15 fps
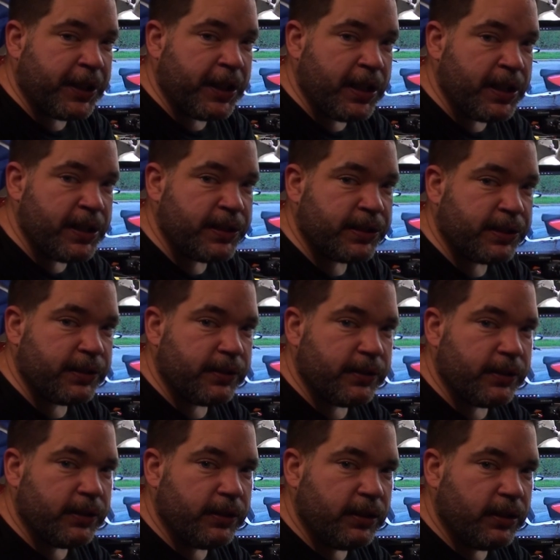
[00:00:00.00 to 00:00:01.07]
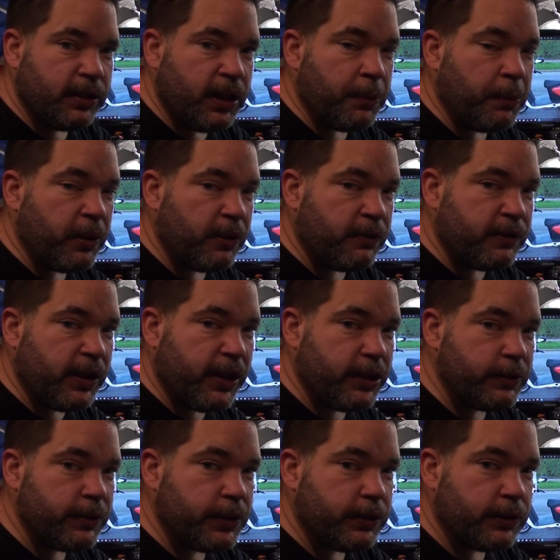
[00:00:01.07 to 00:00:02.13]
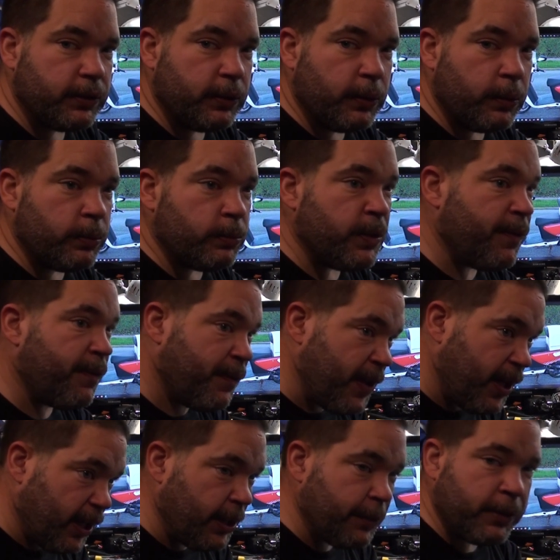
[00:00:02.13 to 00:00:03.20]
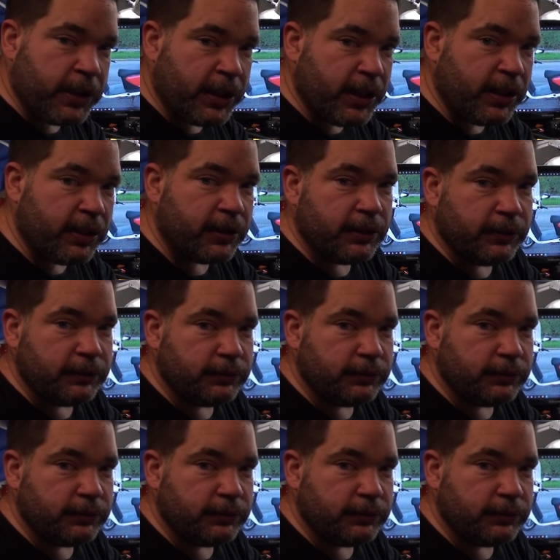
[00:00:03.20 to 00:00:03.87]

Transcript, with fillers: cars that were around when they were young.